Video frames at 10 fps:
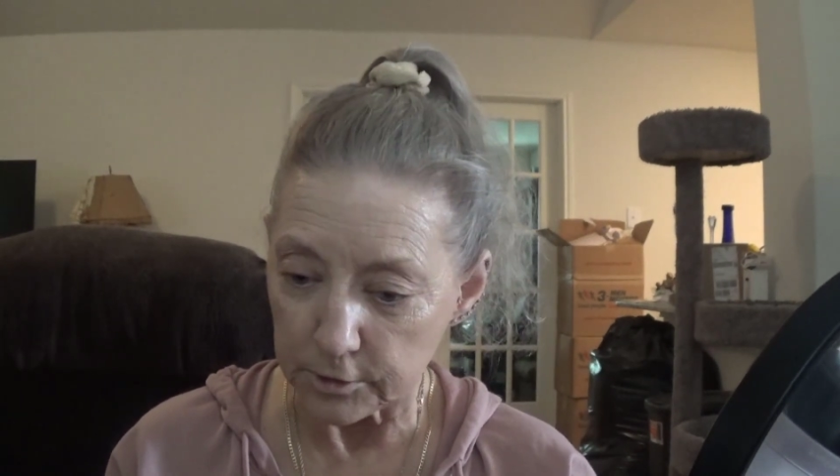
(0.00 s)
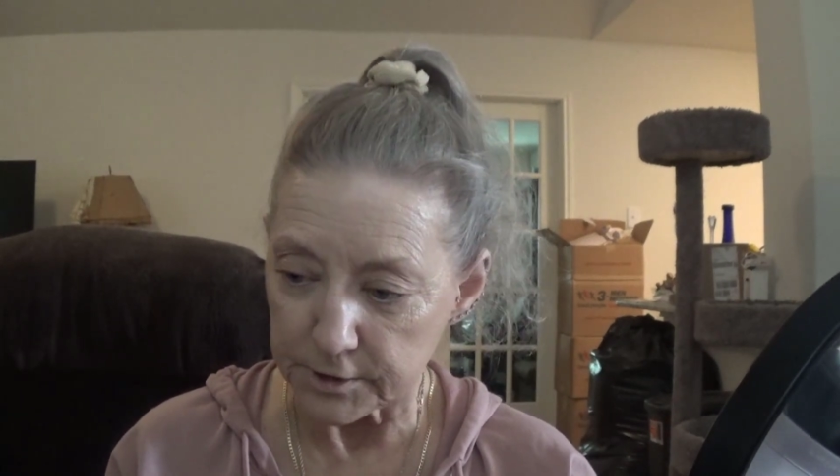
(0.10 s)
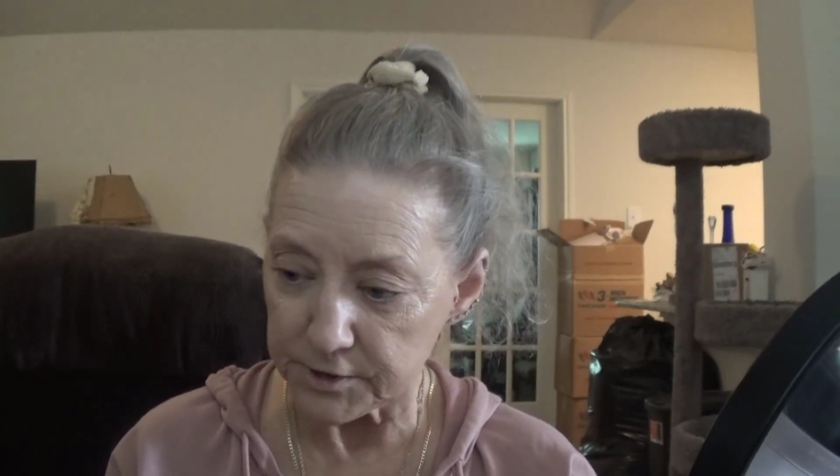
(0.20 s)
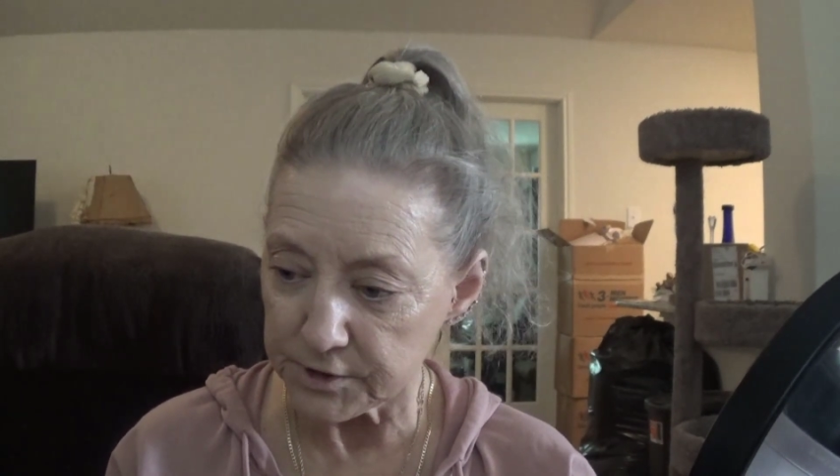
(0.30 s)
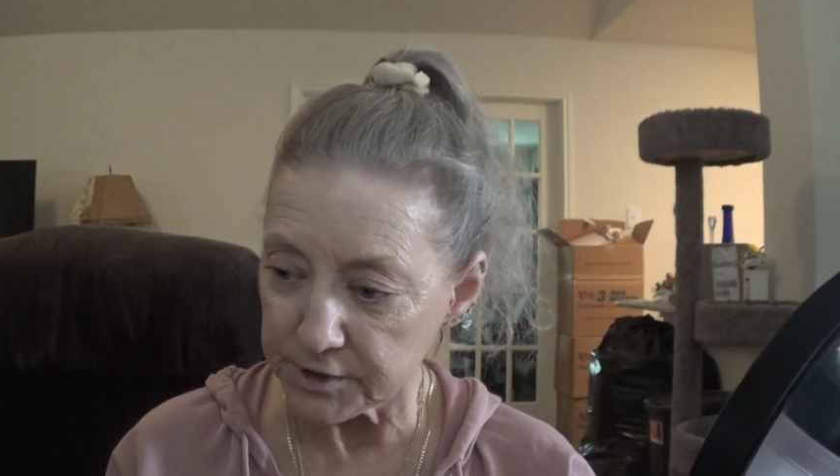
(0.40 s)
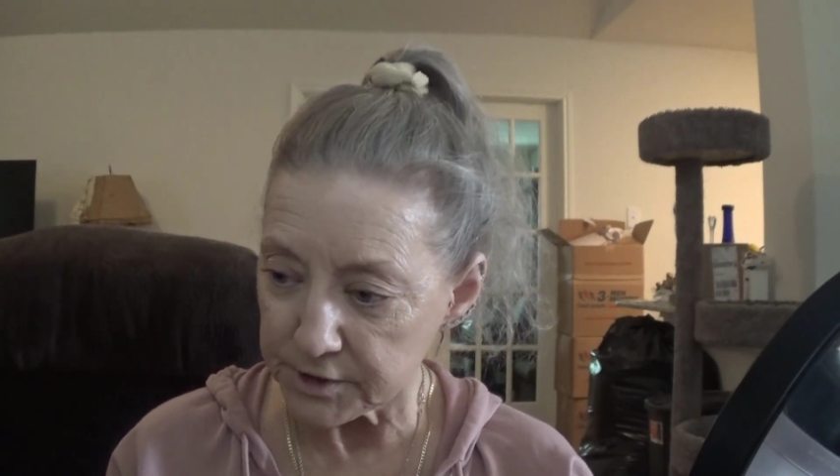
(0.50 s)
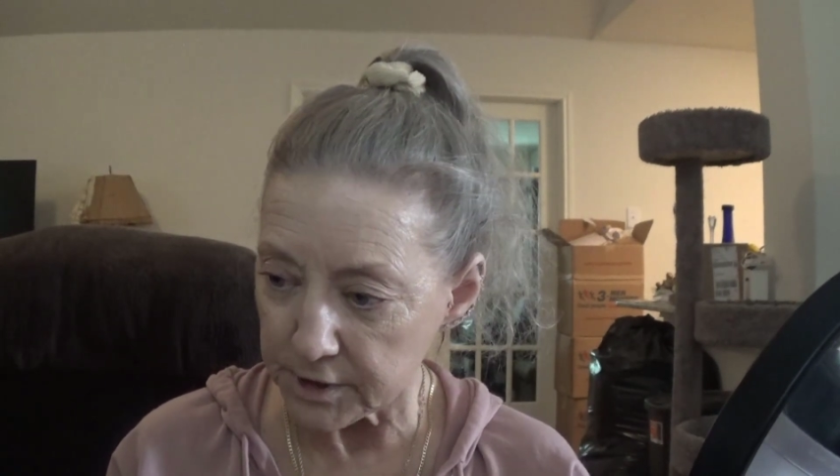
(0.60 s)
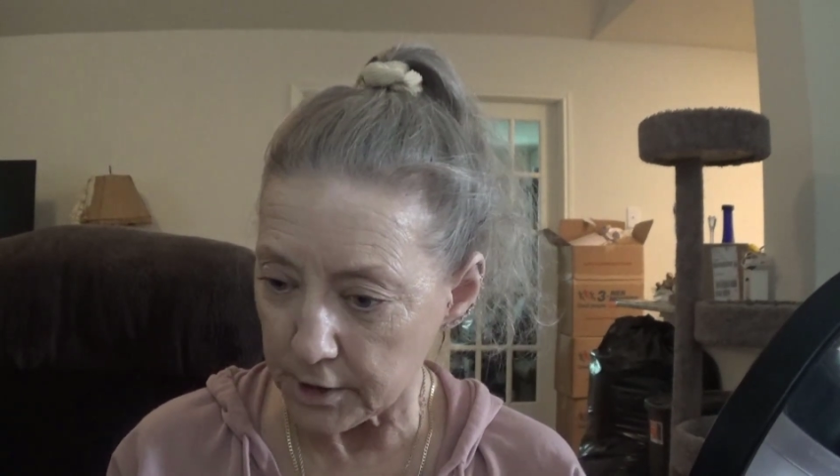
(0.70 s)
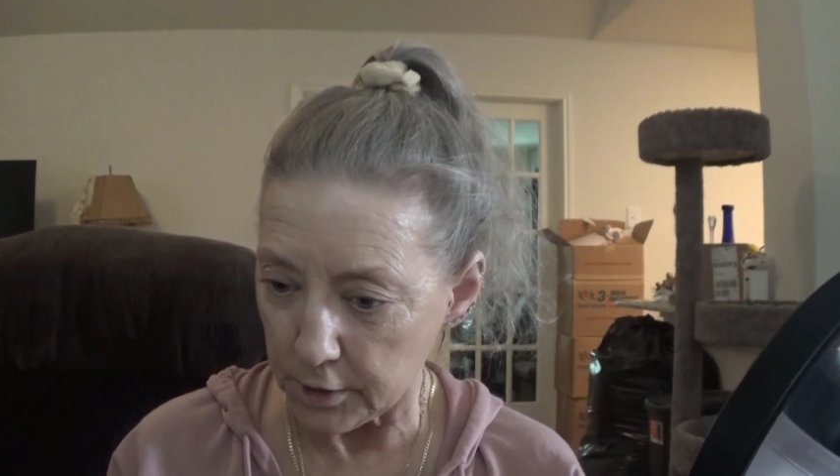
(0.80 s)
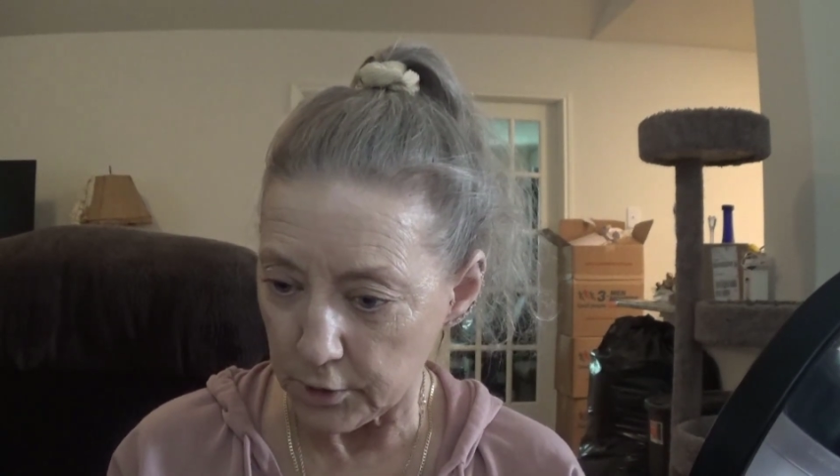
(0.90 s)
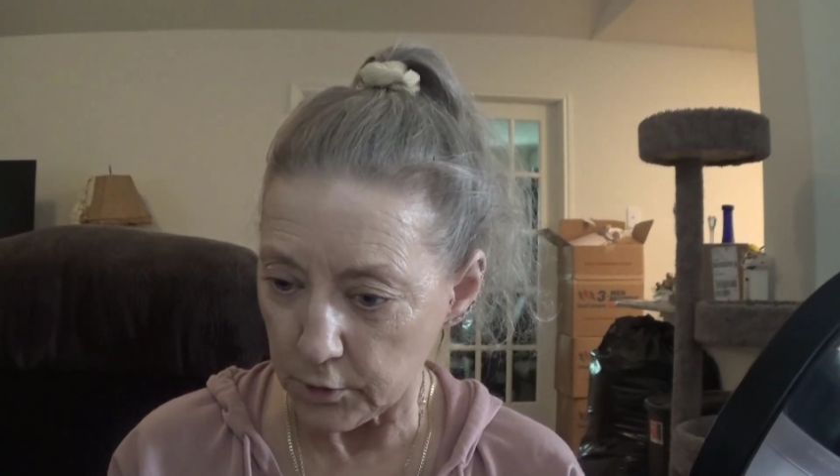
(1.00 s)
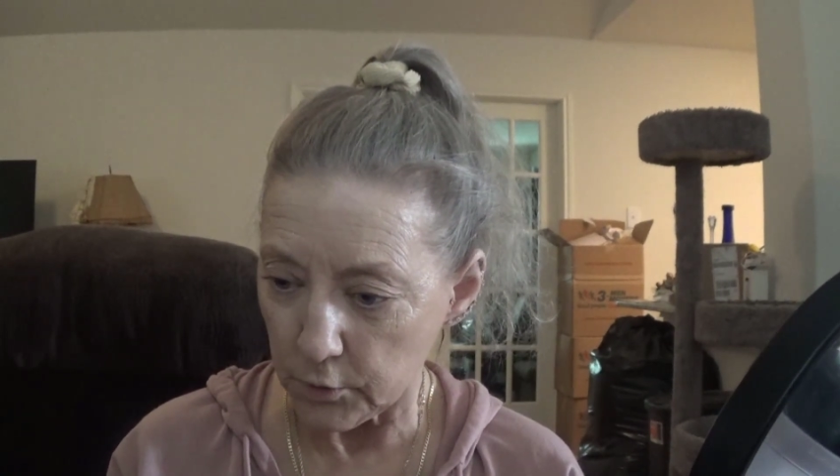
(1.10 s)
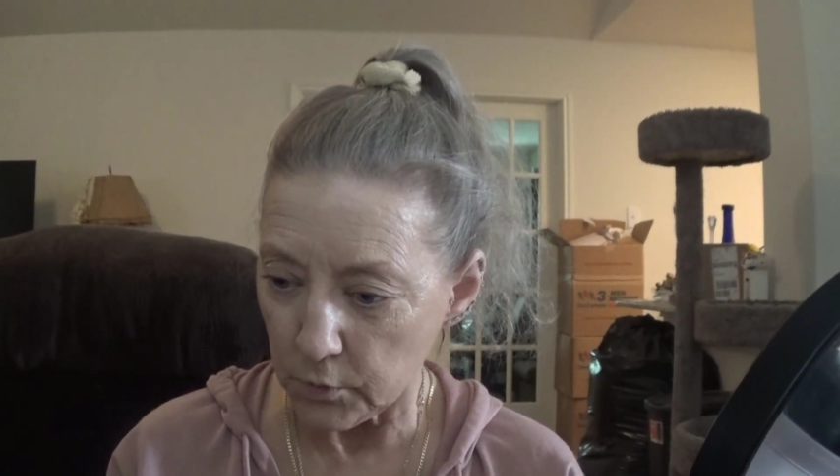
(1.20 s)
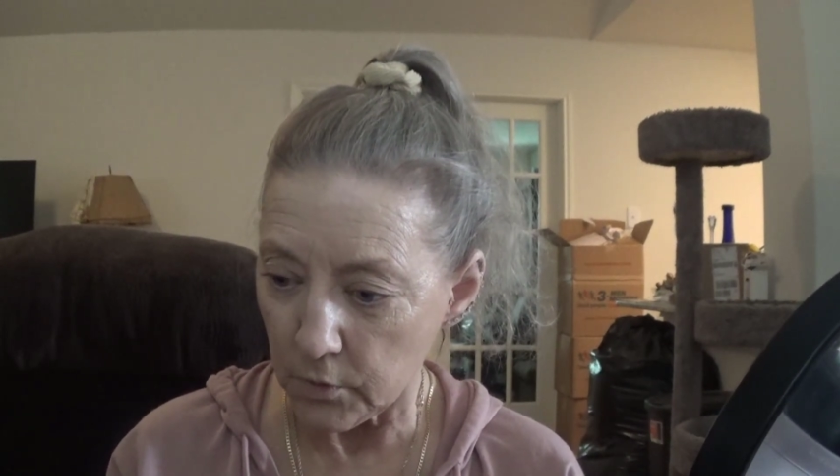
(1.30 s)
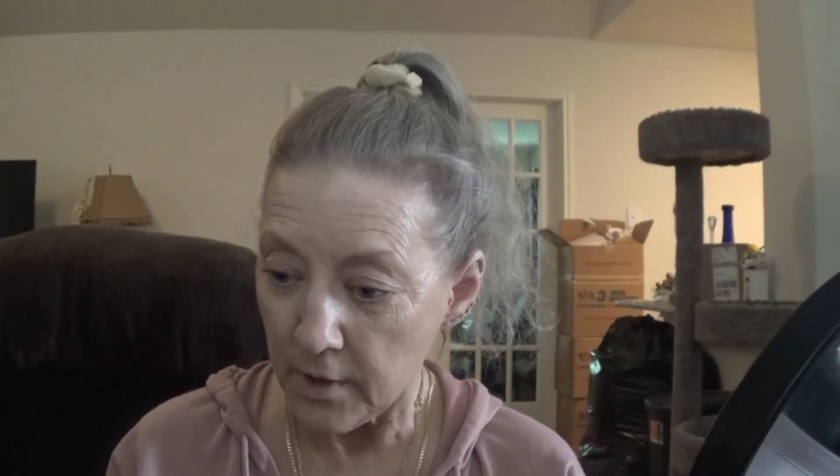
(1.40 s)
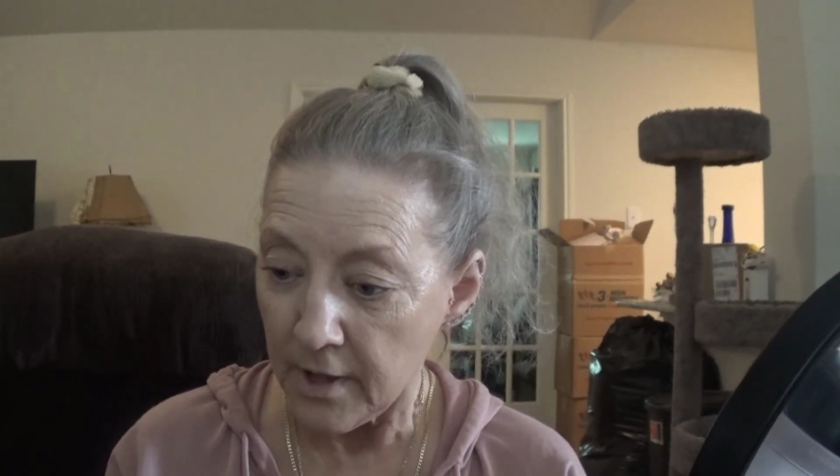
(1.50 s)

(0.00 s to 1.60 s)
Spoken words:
So,